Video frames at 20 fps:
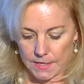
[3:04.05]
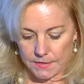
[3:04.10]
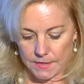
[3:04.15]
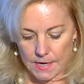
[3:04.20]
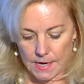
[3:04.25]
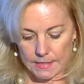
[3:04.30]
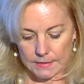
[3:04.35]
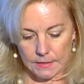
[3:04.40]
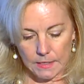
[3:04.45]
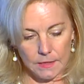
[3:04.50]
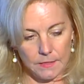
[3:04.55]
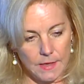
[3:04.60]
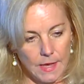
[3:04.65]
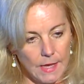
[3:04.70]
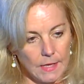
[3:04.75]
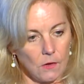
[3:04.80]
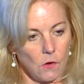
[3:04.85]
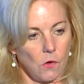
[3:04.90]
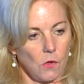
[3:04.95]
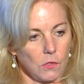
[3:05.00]
that, and
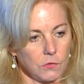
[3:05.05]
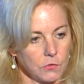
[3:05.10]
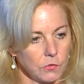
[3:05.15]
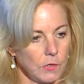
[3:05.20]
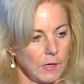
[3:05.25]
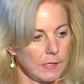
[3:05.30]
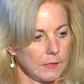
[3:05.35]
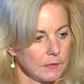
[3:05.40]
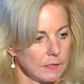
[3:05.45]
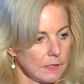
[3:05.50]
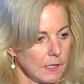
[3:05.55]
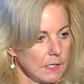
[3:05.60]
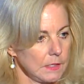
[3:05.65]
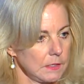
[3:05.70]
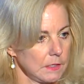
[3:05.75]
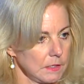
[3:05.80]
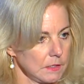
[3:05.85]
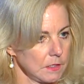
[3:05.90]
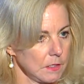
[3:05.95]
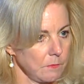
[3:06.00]
that all
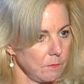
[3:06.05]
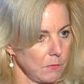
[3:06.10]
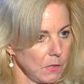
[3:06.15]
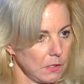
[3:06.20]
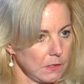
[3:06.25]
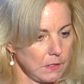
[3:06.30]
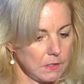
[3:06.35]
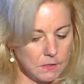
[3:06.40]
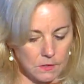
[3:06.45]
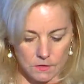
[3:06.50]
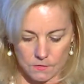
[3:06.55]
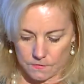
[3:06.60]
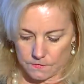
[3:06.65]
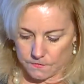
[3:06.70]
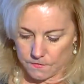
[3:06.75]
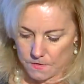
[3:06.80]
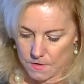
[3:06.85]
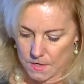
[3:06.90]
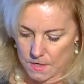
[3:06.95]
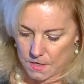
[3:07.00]
translates into millions
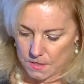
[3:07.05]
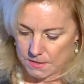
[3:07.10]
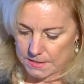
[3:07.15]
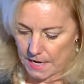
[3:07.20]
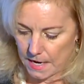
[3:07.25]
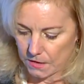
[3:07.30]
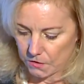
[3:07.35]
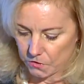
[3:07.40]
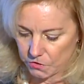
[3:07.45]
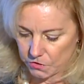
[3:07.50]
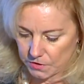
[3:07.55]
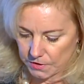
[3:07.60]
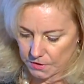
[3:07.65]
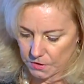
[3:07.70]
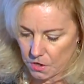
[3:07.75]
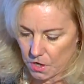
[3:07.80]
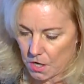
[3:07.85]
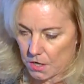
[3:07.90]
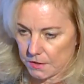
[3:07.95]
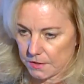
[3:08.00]
of dollars in
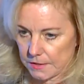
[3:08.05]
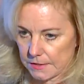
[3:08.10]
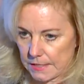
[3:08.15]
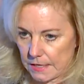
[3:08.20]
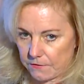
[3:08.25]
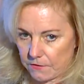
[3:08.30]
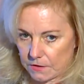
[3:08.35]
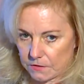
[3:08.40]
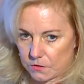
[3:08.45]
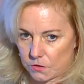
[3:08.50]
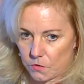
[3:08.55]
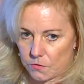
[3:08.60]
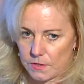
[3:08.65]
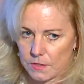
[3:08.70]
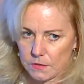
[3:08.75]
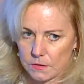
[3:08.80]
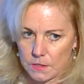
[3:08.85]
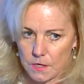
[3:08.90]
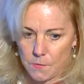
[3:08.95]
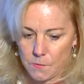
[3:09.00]
cost savings. So
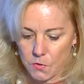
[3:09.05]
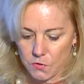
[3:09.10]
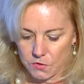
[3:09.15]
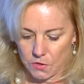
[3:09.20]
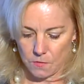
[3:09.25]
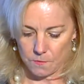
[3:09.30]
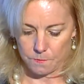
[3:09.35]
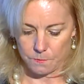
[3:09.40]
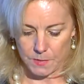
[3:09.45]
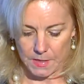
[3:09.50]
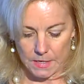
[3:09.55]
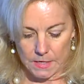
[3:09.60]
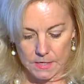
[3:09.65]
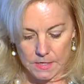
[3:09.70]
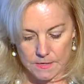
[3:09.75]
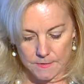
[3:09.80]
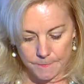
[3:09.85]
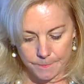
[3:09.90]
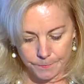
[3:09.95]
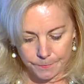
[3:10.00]
these numbers are
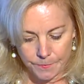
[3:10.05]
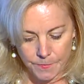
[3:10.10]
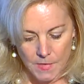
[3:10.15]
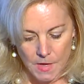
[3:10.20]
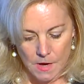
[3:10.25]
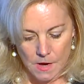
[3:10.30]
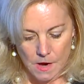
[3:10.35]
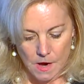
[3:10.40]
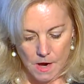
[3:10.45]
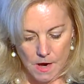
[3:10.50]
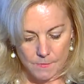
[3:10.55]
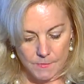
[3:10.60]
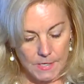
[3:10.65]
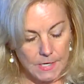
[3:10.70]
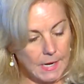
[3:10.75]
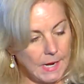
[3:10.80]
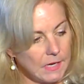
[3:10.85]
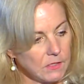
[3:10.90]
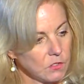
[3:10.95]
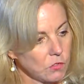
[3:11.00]
big.
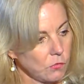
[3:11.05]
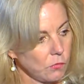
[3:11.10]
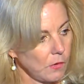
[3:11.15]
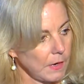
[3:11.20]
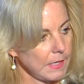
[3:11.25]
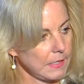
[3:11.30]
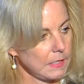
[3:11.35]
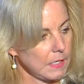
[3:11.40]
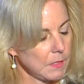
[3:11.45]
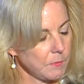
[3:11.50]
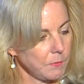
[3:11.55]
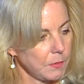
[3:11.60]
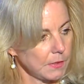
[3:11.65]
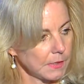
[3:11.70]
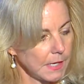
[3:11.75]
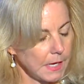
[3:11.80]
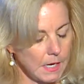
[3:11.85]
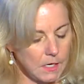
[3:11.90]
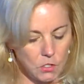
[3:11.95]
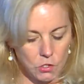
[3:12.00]
It has great
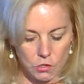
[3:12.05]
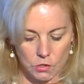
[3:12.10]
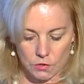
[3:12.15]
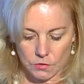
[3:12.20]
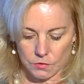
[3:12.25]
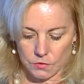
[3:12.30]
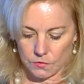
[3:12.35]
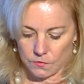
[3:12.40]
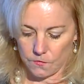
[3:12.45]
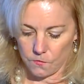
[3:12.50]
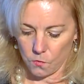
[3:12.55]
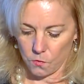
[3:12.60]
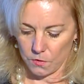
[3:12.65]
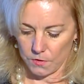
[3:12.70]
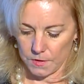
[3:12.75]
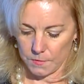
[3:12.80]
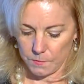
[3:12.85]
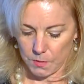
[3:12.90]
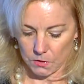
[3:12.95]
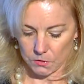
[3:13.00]
implications for
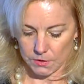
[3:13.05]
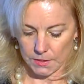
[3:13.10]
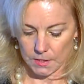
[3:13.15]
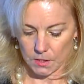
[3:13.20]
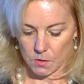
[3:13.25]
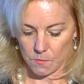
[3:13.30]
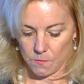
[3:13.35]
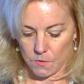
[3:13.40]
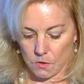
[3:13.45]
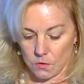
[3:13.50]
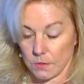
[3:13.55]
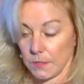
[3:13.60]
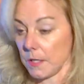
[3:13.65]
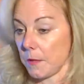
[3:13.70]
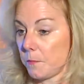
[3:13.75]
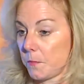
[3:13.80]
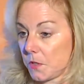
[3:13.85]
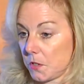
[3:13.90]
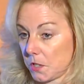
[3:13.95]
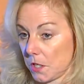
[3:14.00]
the building
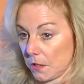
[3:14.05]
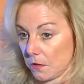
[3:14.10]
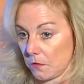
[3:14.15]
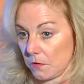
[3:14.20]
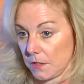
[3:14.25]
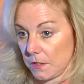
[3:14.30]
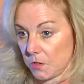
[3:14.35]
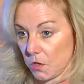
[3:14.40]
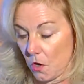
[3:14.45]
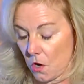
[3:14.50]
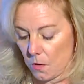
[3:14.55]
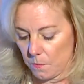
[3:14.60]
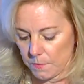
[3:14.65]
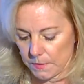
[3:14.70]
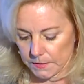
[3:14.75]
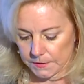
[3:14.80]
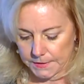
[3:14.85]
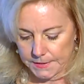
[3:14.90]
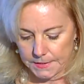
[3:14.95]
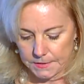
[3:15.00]
community, particularly tall
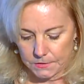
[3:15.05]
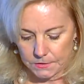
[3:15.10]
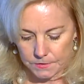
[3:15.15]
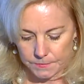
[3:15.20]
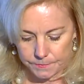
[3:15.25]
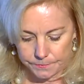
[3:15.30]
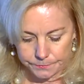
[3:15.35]
buildings.